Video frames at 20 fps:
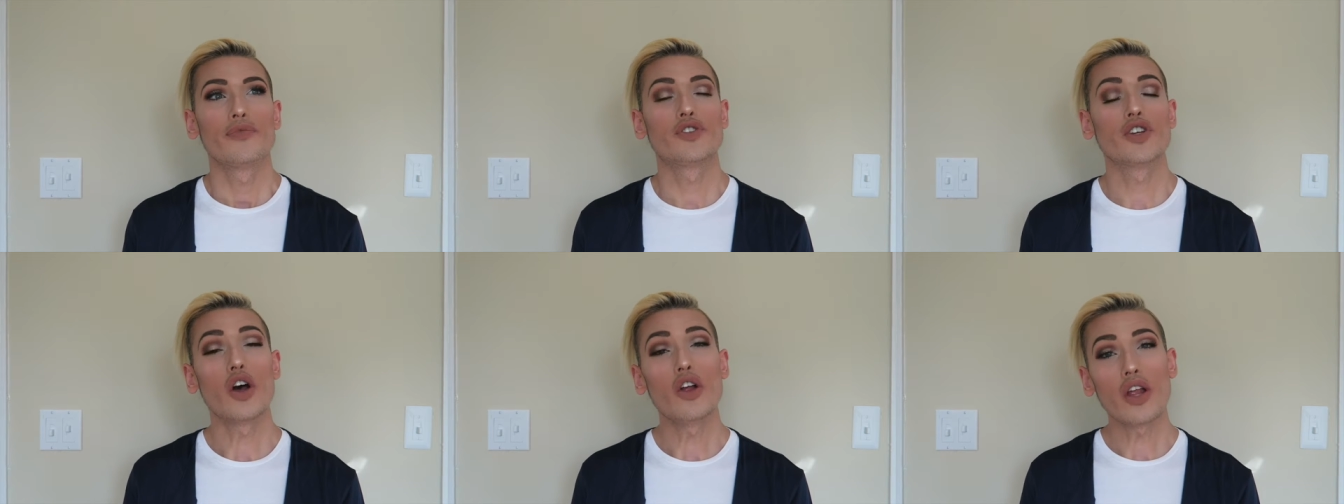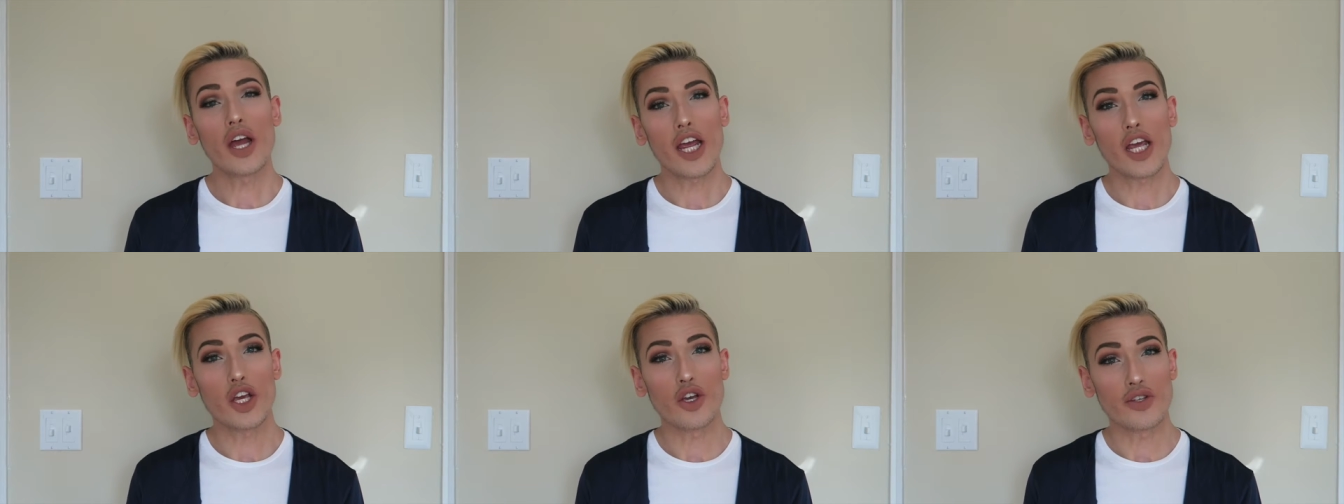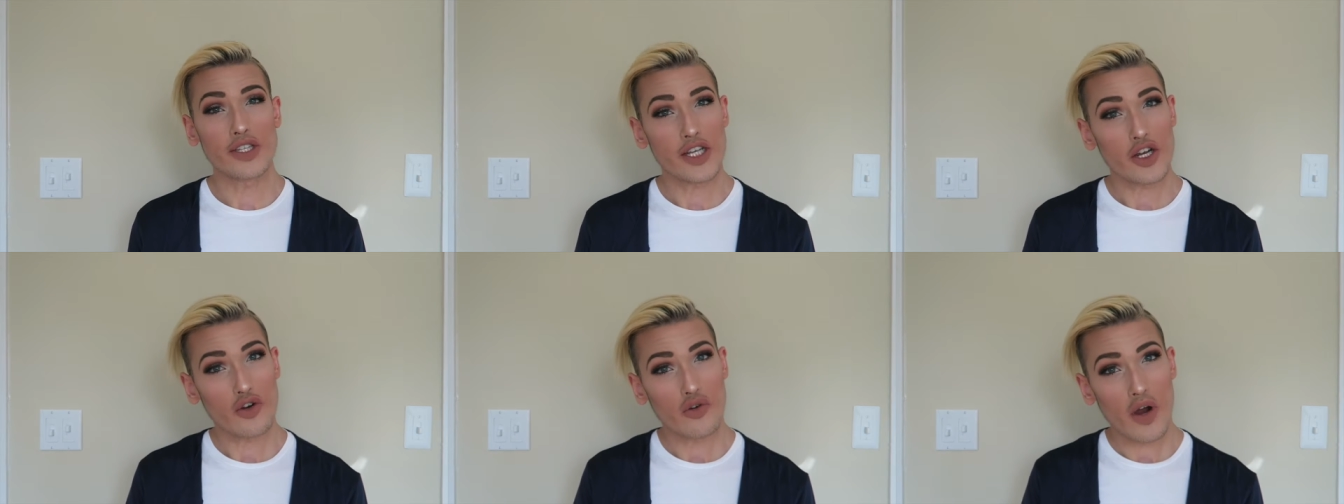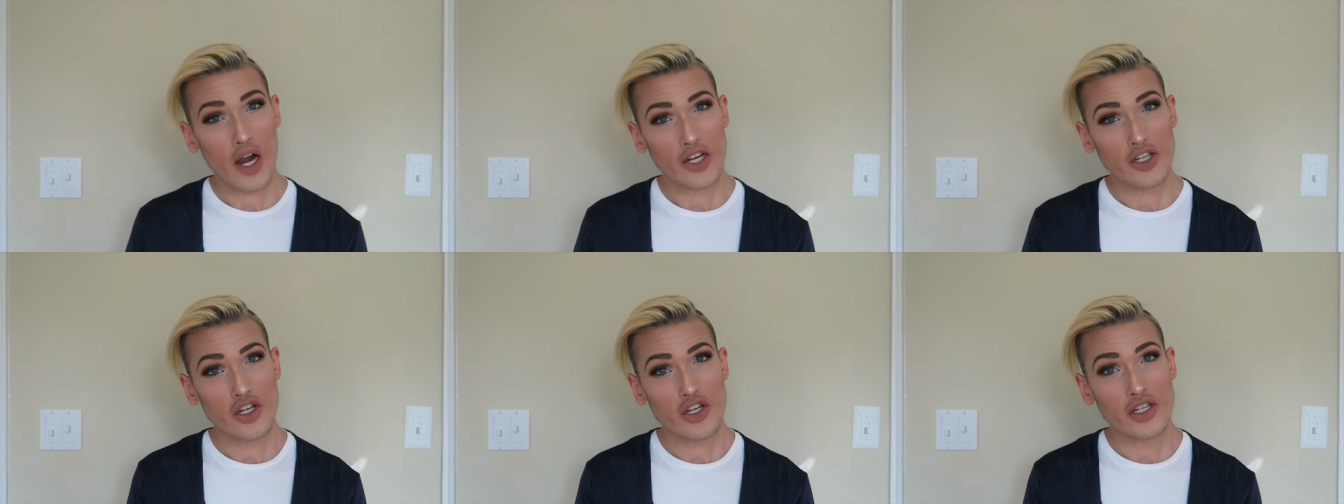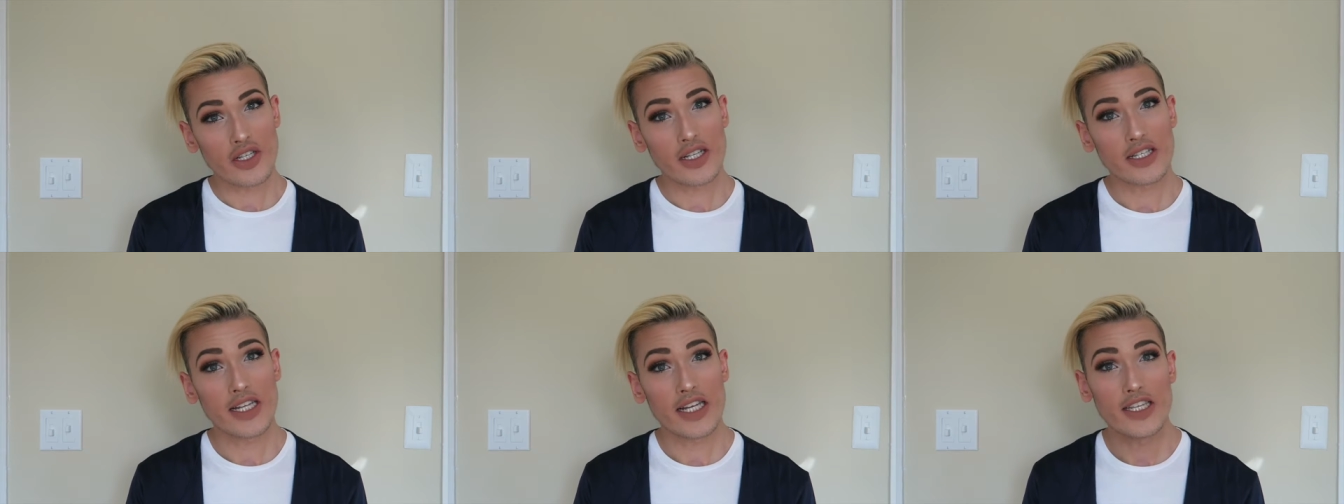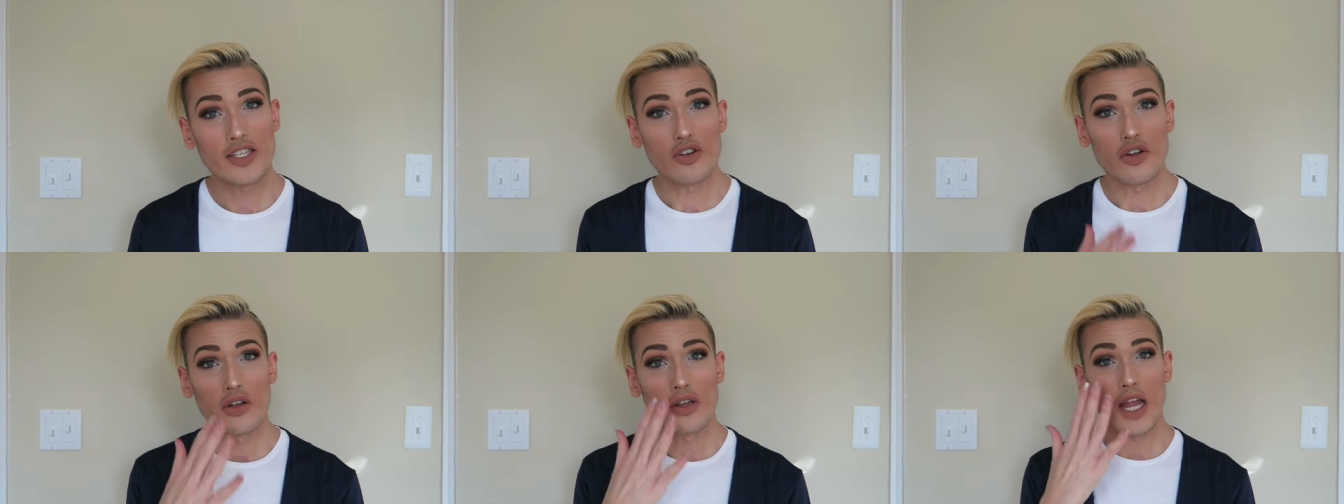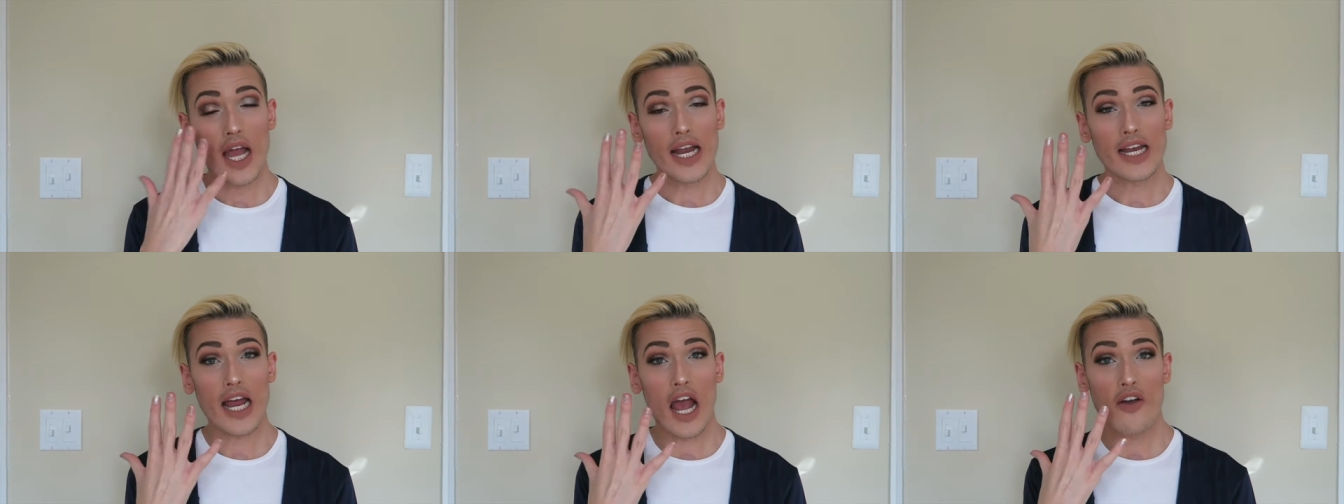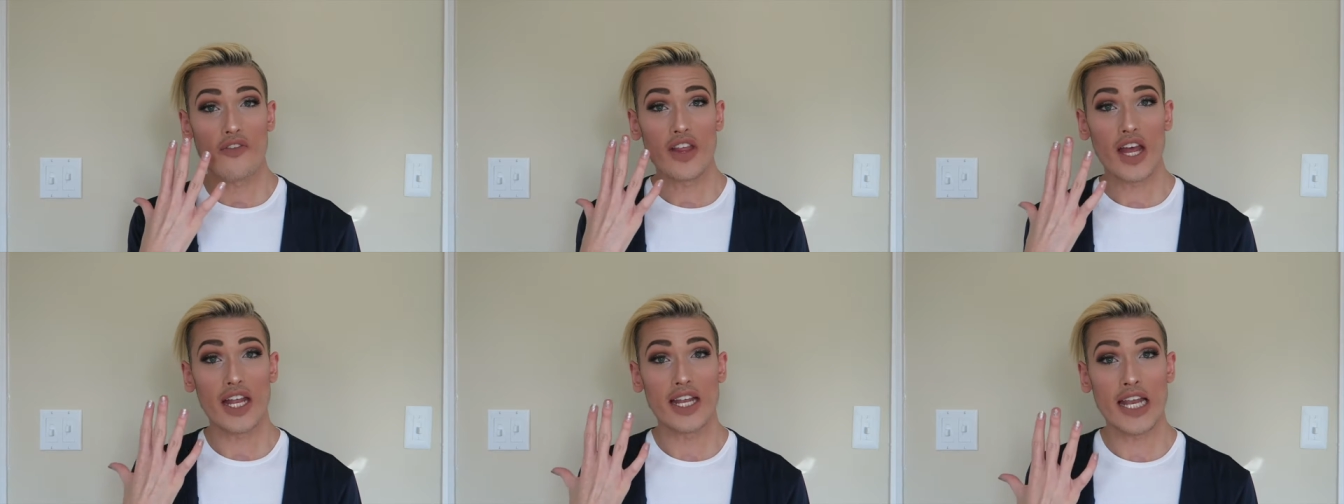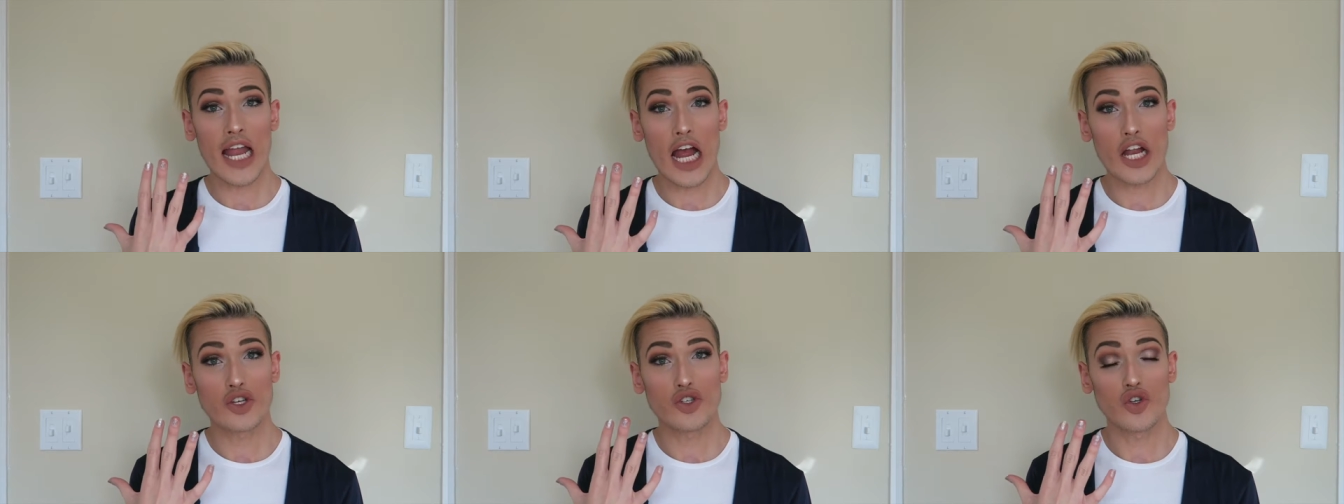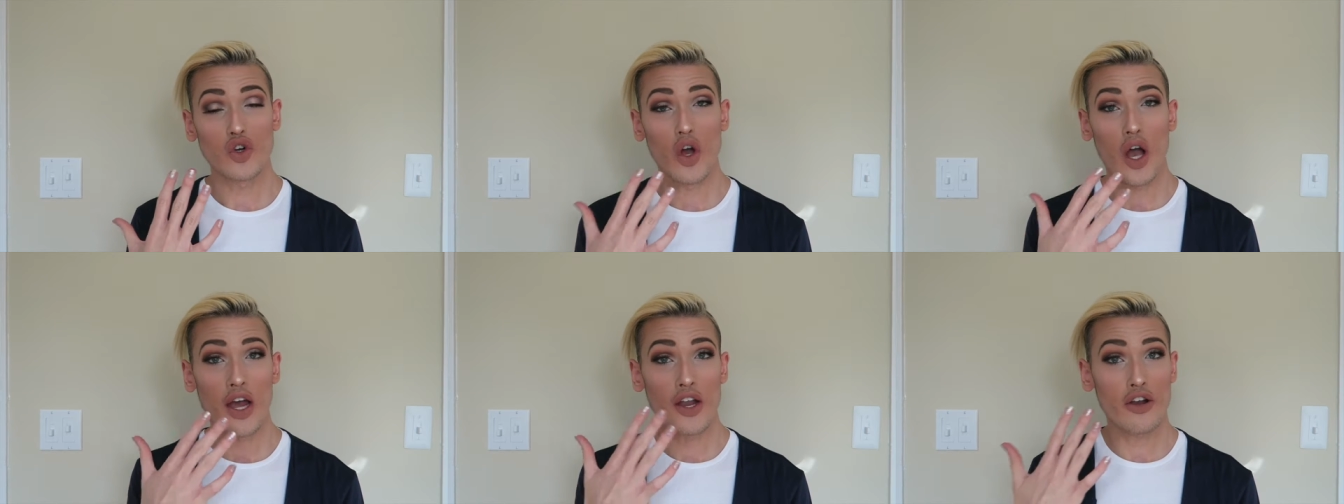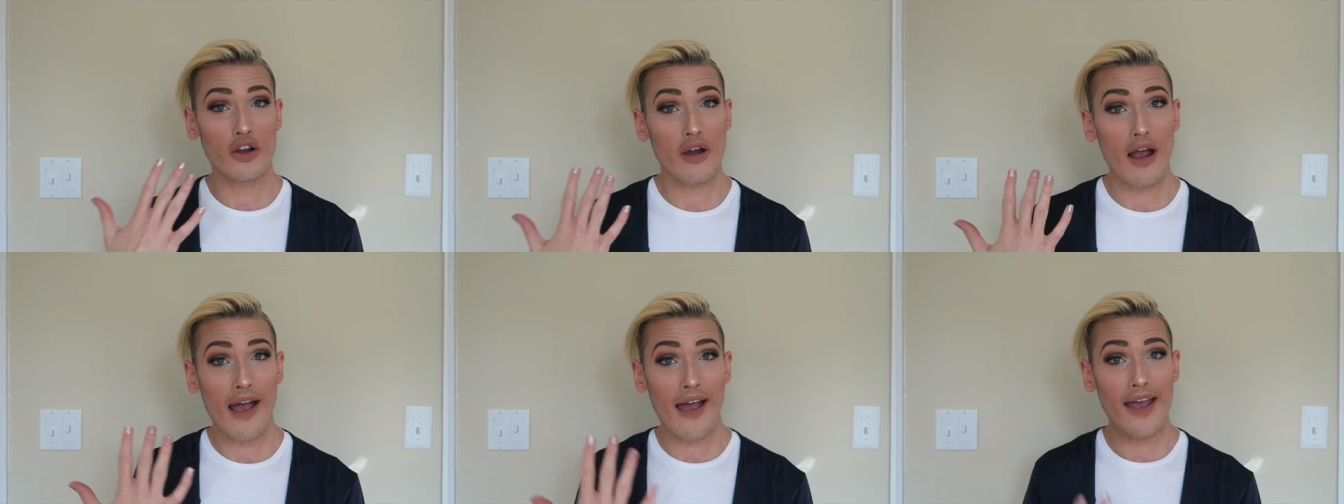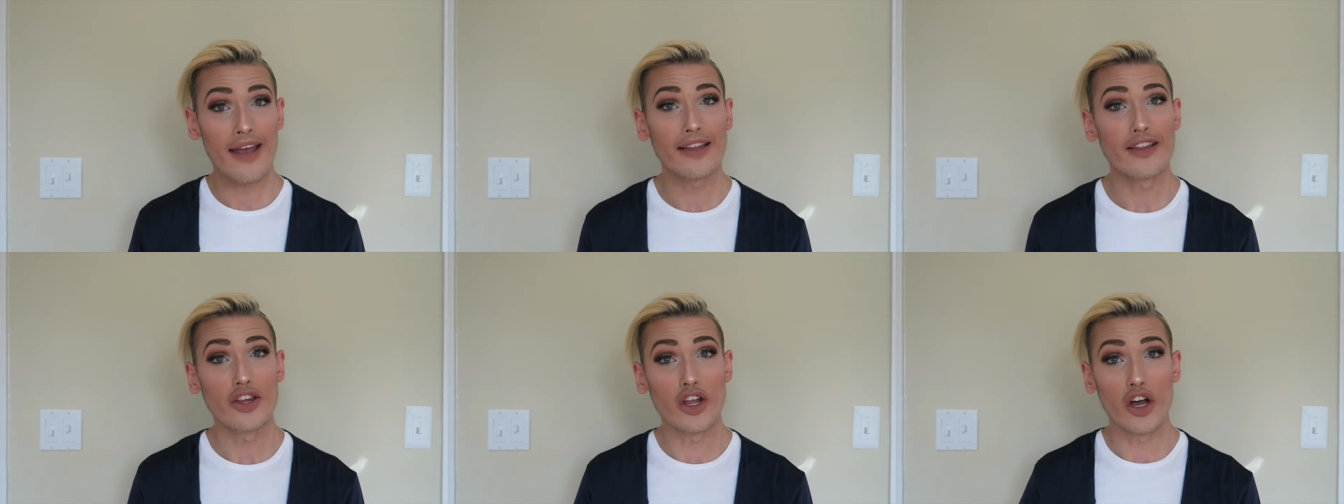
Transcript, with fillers: don't like using corrector just because I still like having that natural under eye